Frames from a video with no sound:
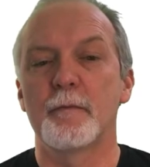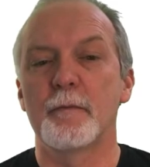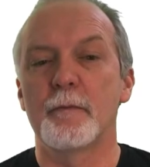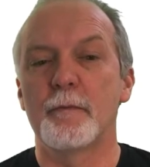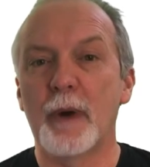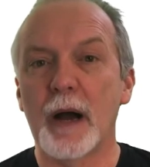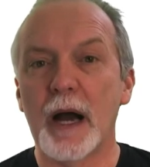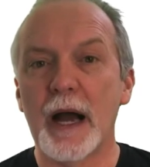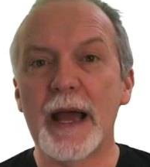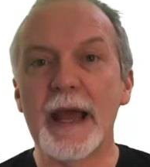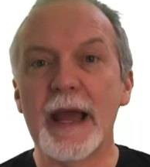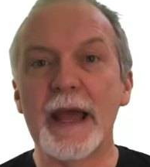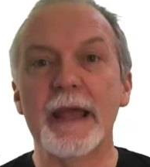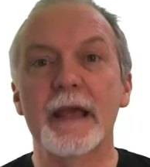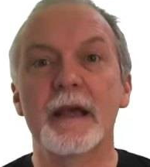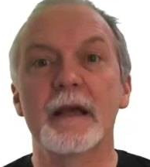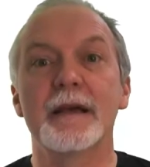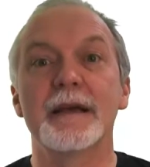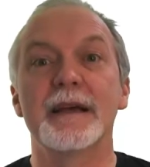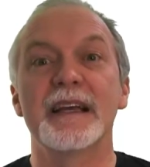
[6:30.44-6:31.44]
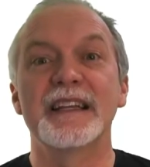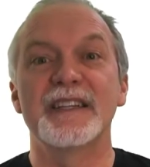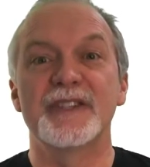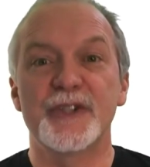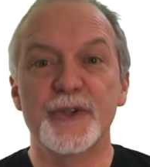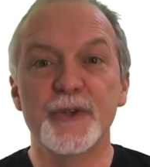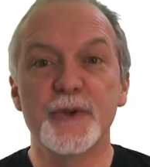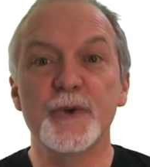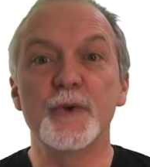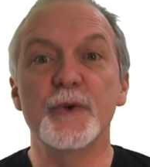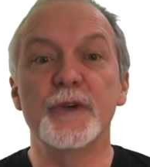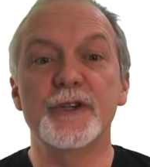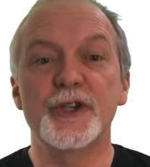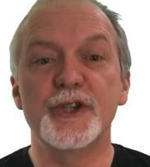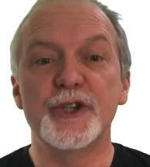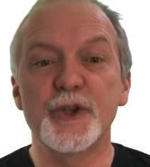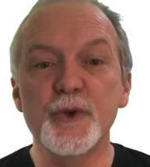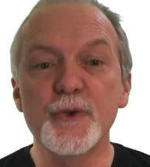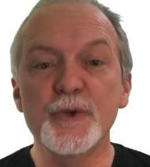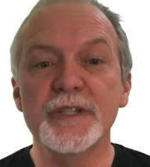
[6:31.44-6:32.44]
By 2,
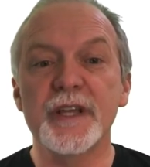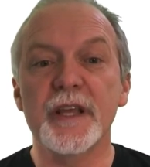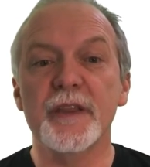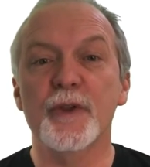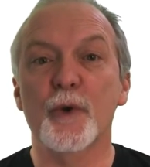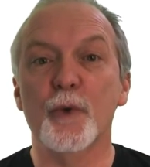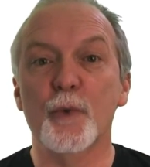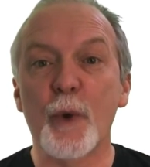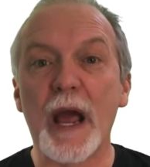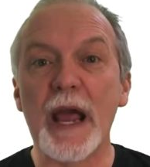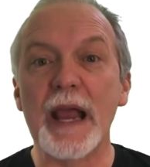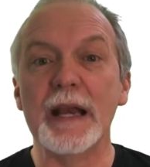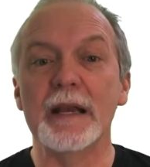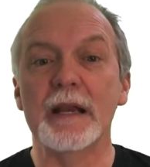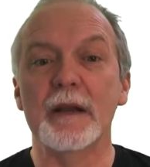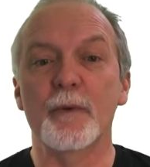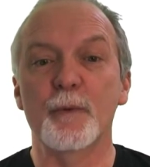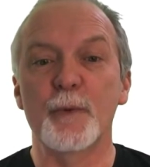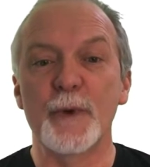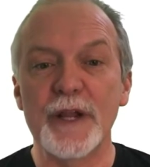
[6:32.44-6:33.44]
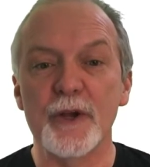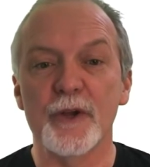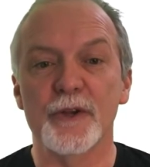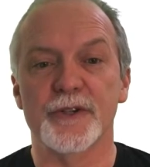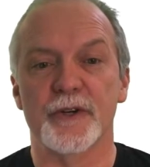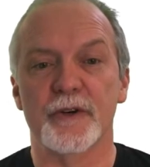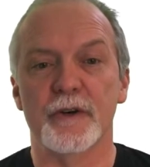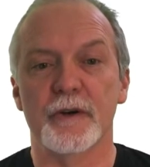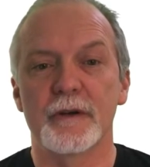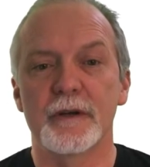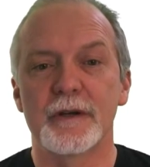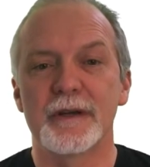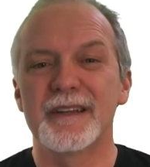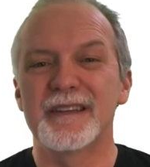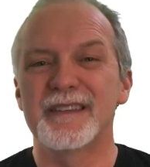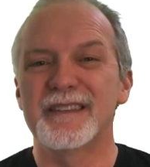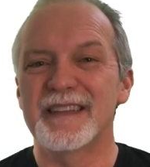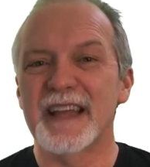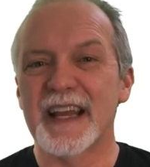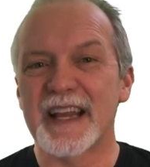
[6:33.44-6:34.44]
choosing the right realtor
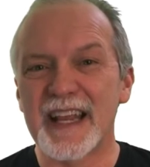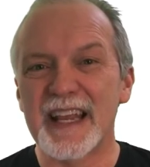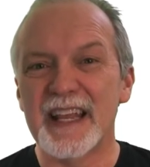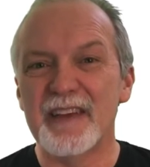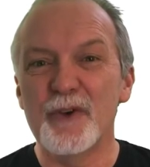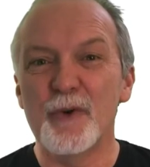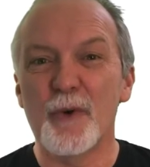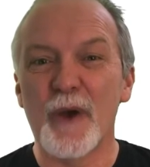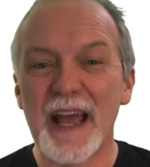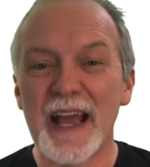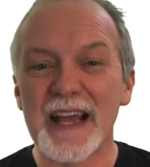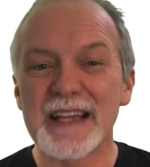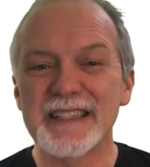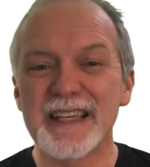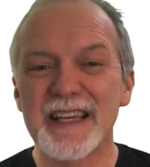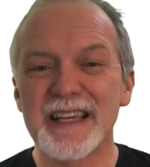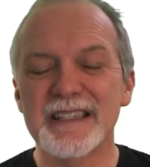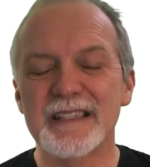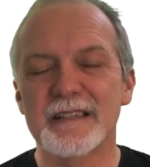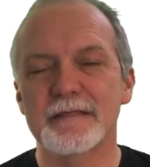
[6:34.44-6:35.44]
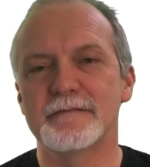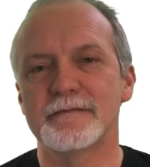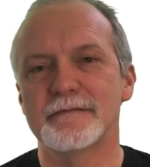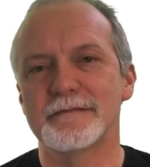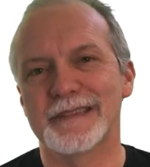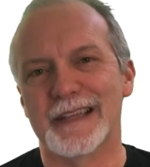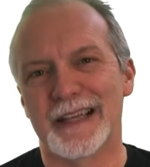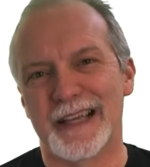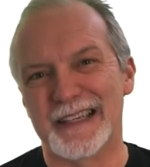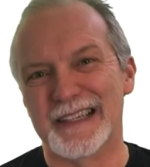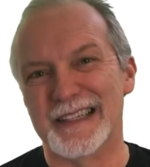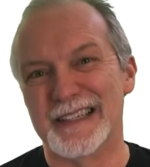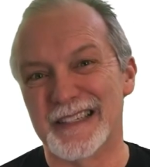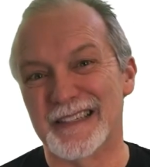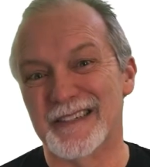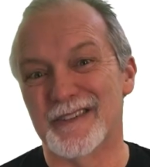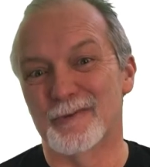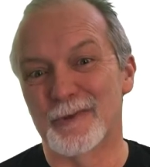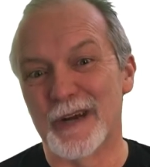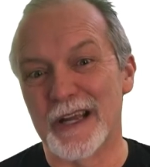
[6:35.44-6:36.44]
that can give you access and
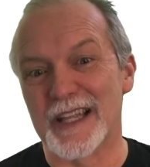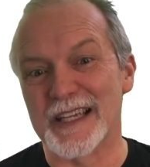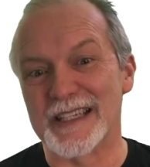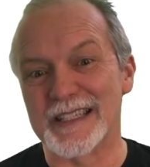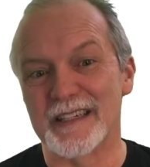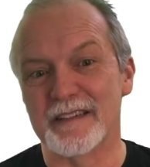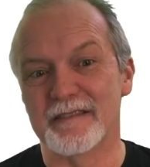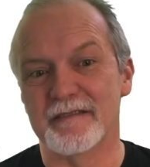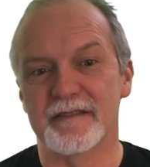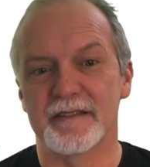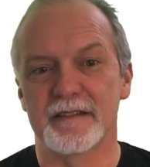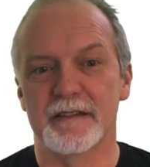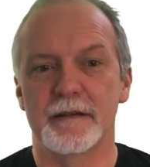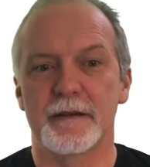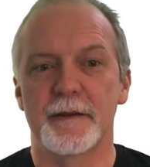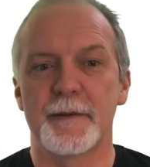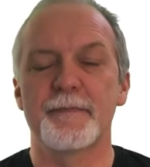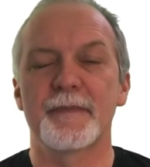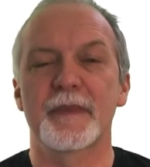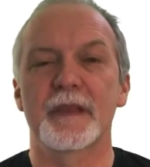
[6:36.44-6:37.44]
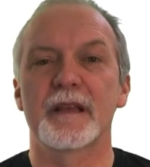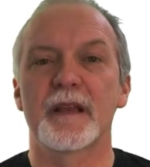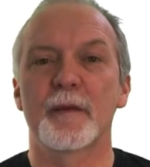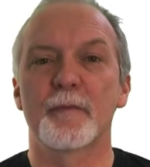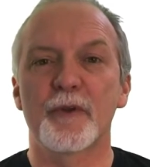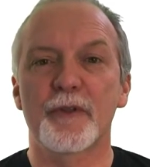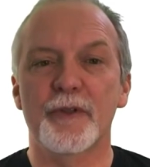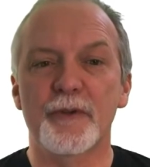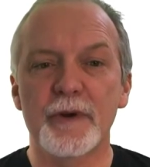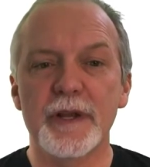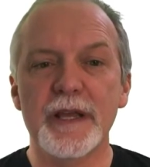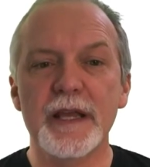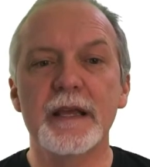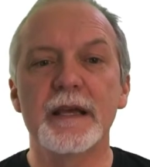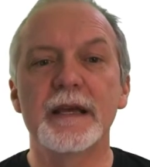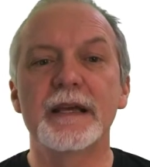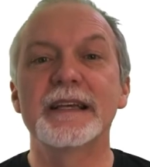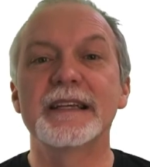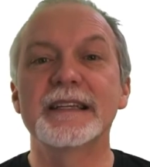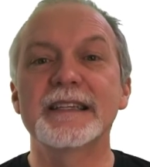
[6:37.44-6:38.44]
isn't a relative. Number 3,
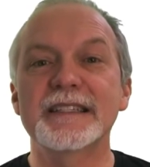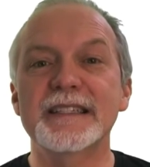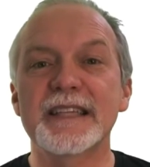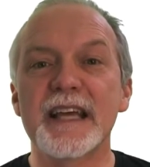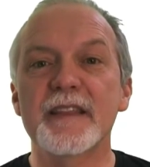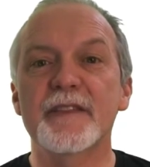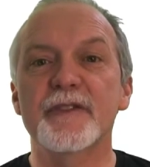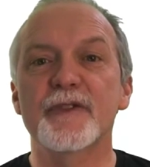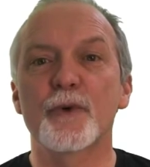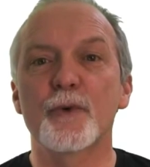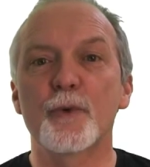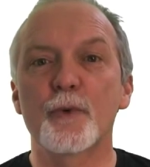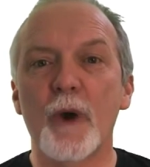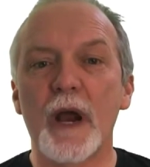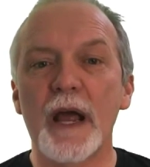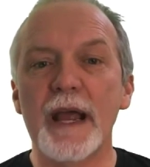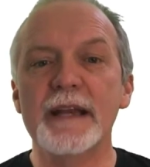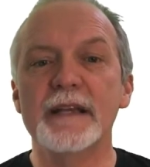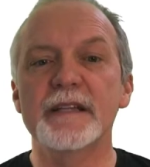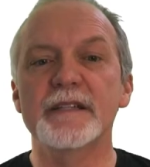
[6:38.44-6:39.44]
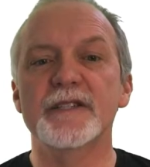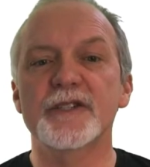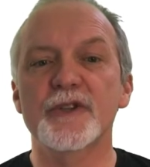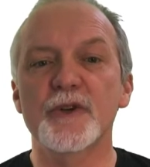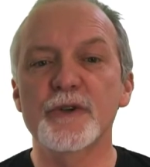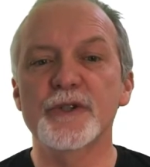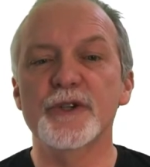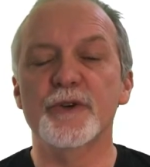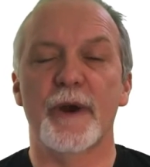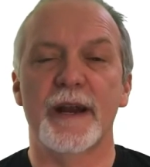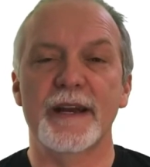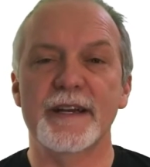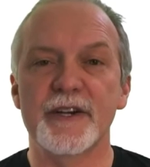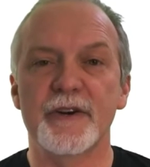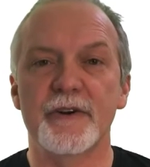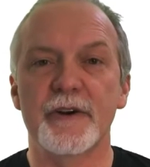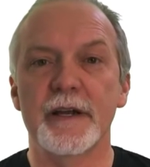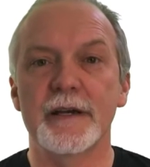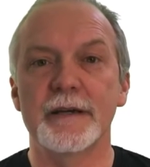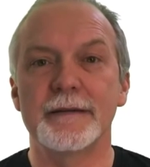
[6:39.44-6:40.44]
set the right search
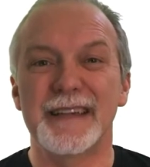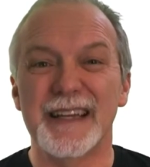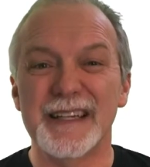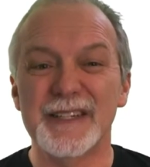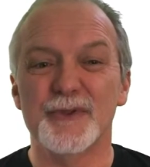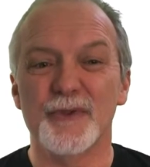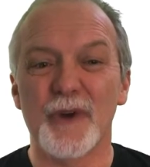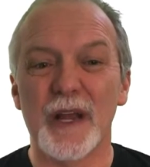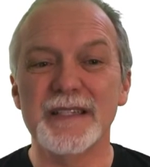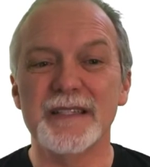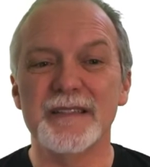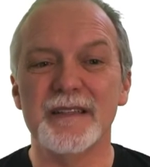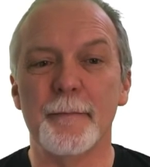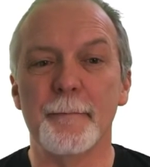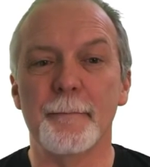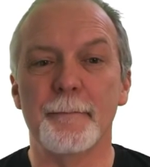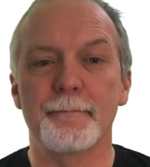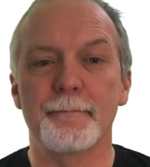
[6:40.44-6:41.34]
criteria and trust them.